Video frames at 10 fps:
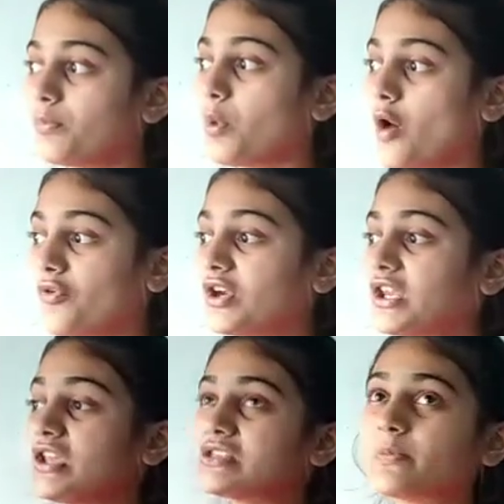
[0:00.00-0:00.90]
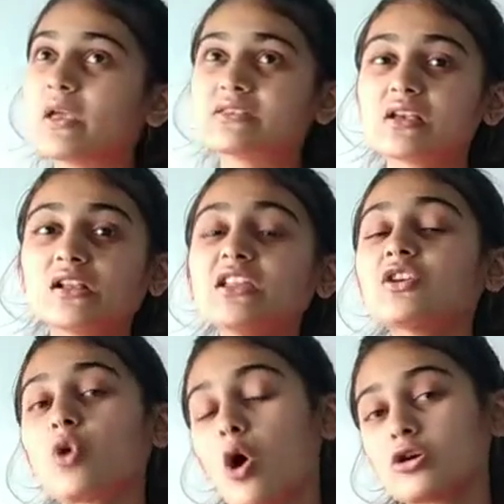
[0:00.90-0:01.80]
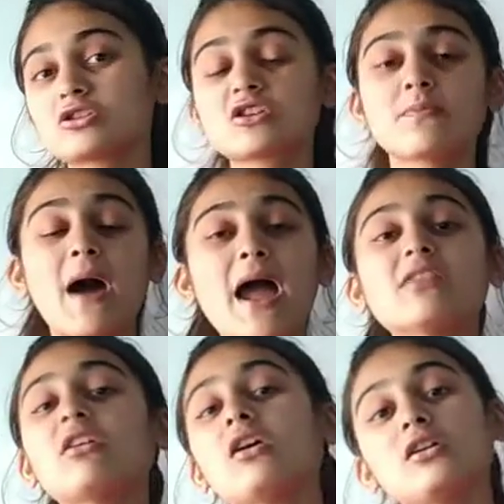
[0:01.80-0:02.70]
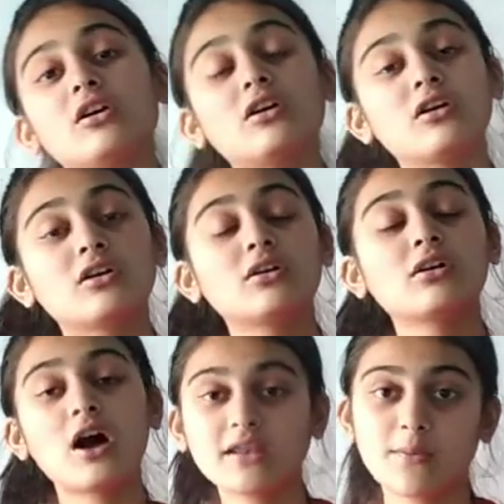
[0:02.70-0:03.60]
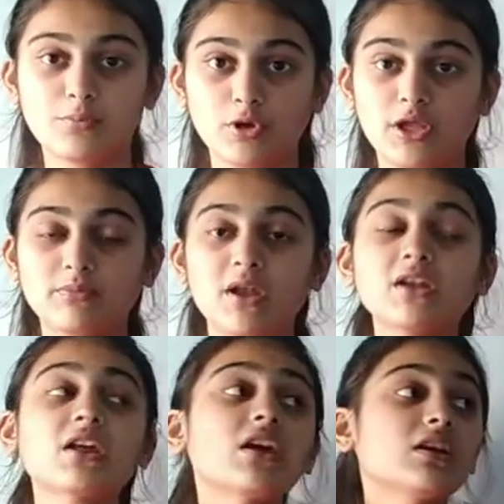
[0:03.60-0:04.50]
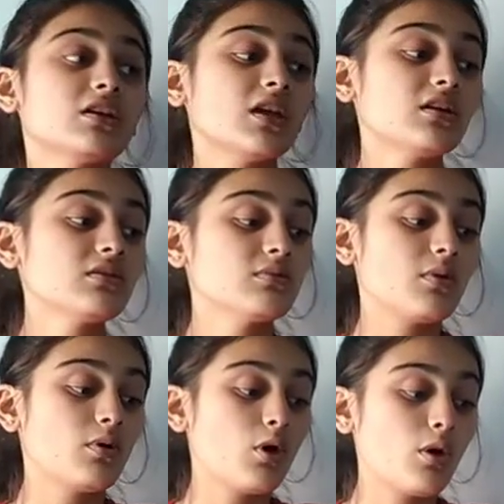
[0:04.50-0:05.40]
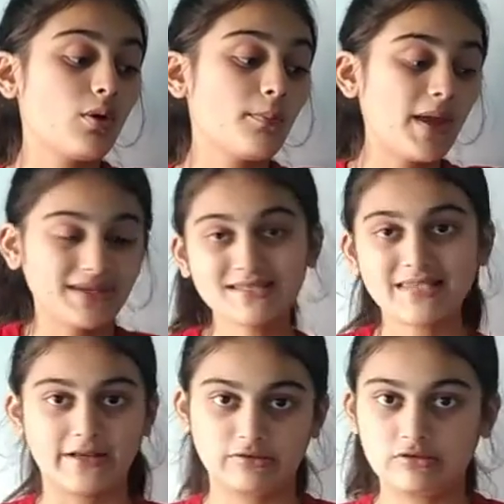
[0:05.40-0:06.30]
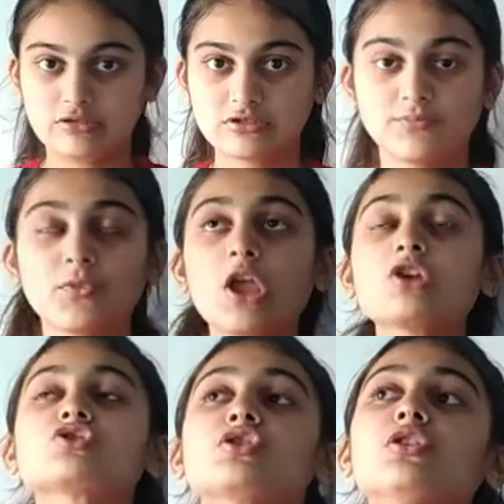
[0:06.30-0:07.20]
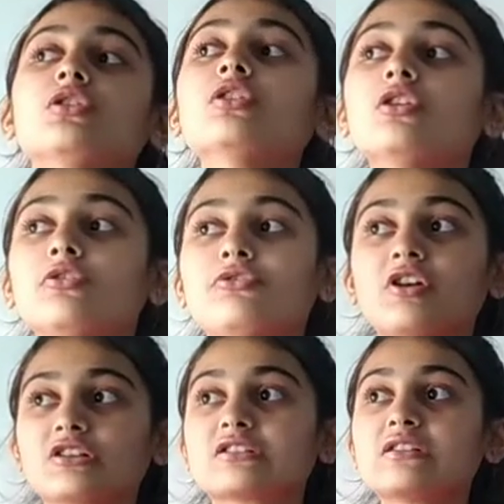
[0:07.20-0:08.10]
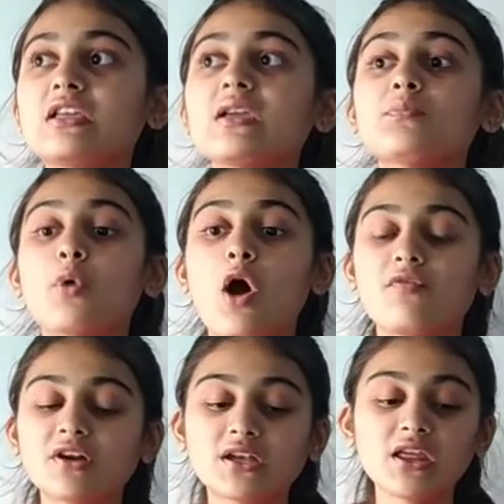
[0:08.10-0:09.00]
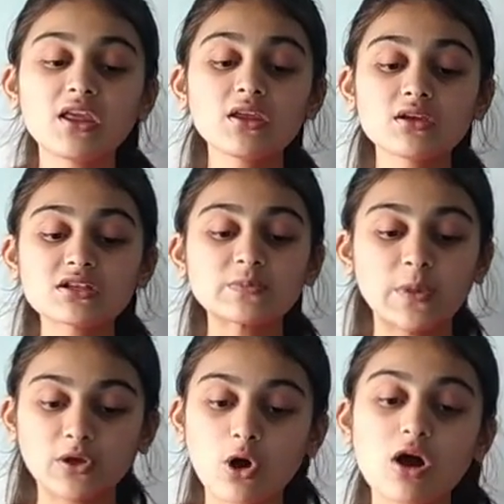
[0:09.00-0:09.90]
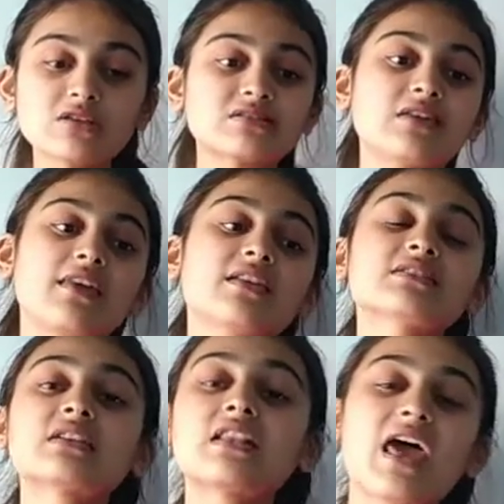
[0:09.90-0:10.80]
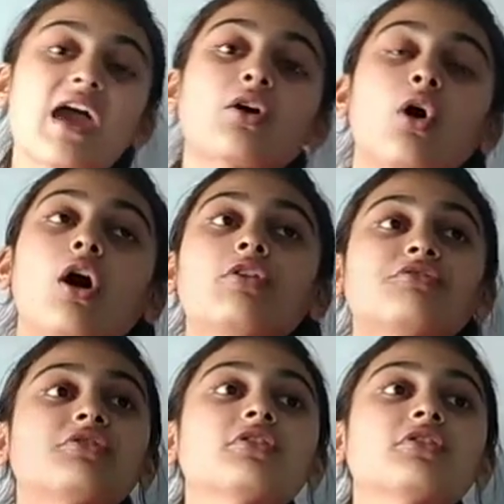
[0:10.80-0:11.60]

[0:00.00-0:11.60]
poverty is basically caused by the unemployment in many sectors. So, firstly, poverty is because there is a lack of